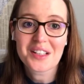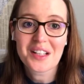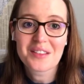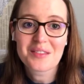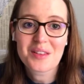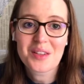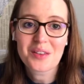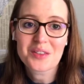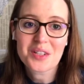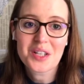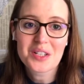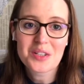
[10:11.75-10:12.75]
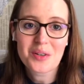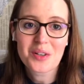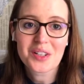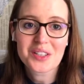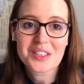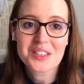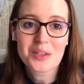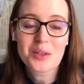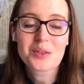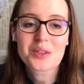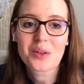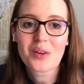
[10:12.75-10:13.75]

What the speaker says: And there's kids yoga too. So